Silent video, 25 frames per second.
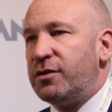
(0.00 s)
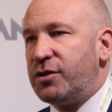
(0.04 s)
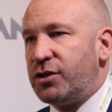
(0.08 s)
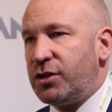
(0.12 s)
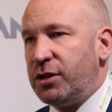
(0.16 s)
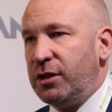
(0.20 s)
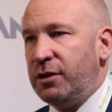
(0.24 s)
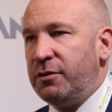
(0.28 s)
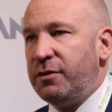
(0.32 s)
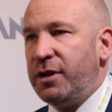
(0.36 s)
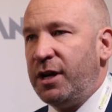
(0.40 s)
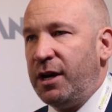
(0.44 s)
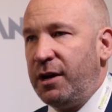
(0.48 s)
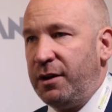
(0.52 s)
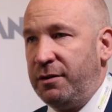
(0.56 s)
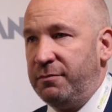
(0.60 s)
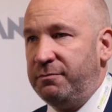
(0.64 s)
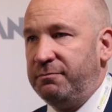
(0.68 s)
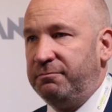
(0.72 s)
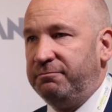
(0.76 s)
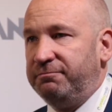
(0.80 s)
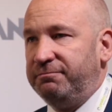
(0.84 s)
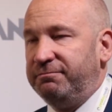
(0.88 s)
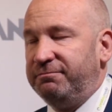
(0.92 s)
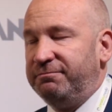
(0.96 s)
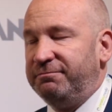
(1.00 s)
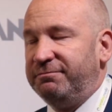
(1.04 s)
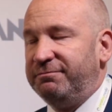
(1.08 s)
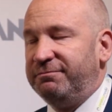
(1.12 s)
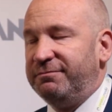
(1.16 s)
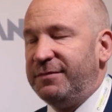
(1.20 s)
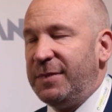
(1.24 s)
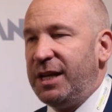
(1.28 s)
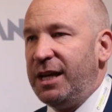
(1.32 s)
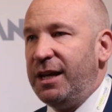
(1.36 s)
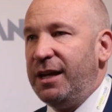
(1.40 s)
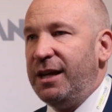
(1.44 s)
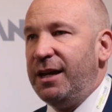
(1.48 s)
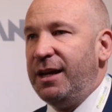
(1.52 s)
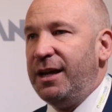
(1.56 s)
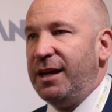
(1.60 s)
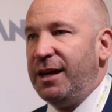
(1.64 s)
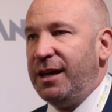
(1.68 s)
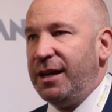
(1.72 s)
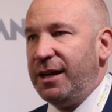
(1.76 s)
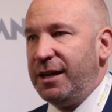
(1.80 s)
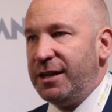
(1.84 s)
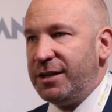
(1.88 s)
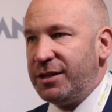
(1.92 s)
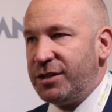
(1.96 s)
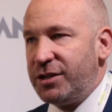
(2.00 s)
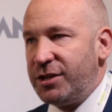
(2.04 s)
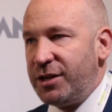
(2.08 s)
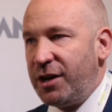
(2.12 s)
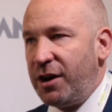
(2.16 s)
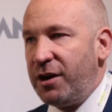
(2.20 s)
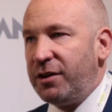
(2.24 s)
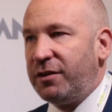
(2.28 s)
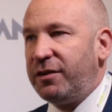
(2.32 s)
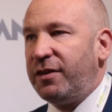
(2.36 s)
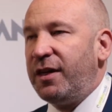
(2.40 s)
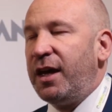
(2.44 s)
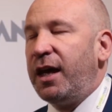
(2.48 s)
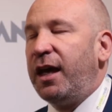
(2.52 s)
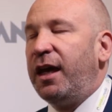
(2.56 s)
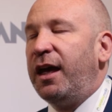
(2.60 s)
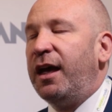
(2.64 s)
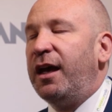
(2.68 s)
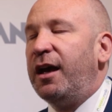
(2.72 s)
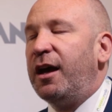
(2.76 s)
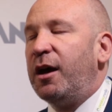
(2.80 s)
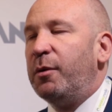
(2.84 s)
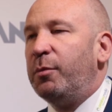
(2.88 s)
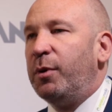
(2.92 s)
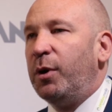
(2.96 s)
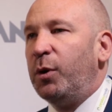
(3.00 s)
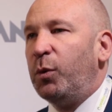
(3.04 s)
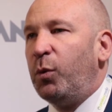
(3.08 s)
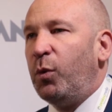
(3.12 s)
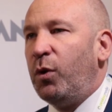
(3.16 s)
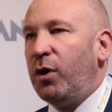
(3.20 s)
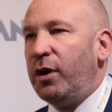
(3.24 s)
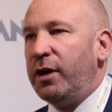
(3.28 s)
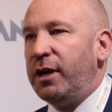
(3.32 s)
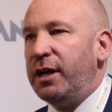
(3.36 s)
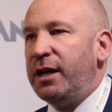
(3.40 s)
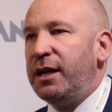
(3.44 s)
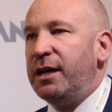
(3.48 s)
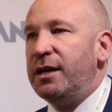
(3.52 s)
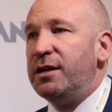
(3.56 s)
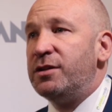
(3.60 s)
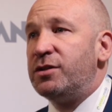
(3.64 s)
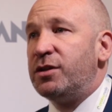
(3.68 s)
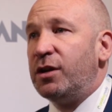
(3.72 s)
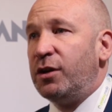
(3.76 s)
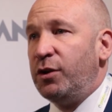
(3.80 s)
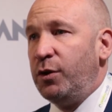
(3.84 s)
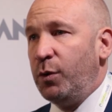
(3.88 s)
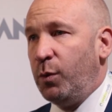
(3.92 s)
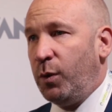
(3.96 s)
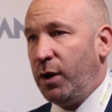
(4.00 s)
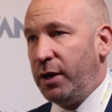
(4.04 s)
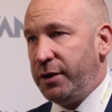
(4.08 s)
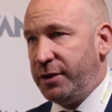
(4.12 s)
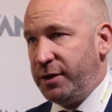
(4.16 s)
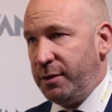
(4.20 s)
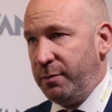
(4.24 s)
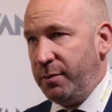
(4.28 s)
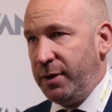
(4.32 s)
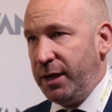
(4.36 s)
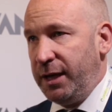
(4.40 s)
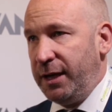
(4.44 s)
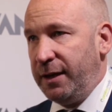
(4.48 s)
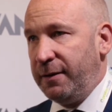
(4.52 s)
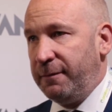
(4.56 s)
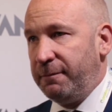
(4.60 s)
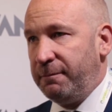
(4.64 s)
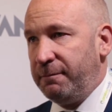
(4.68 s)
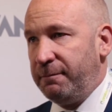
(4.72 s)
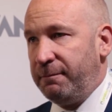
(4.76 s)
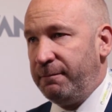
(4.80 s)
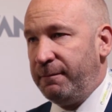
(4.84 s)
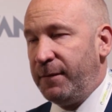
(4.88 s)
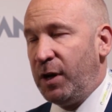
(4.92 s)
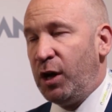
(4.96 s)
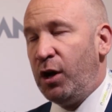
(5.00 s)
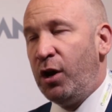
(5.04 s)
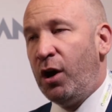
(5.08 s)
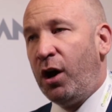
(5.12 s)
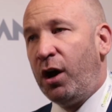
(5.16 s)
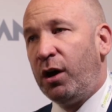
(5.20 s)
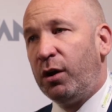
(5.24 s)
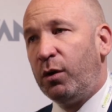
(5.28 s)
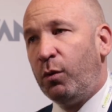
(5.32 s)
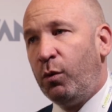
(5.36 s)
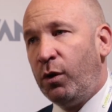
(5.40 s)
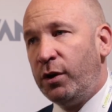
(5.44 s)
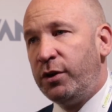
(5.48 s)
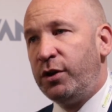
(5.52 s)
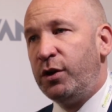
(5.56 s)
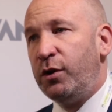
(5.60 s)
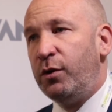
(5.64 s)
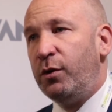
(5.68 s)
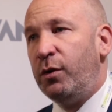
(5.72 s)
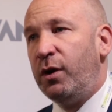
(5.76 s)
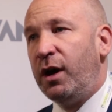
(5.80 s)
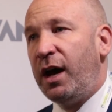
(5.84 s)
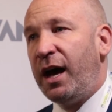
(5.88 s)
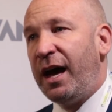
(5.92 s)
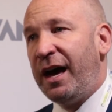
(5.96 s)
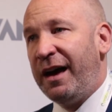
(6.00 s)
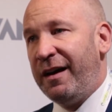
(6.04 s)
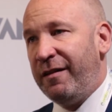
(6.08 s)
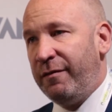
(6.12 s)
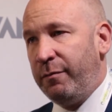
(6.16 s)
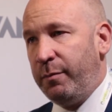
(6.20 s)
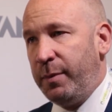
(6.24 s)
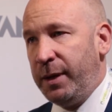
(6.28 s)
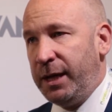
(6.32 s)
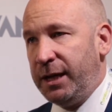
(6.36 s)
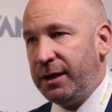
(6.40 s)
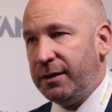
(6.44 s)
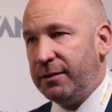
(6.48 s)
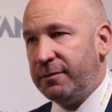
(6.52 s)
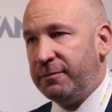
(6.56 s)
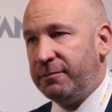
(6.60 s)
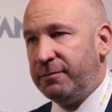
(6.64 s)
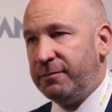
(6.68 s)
slow down. Start thinking about what it is you want to be, not what you have been.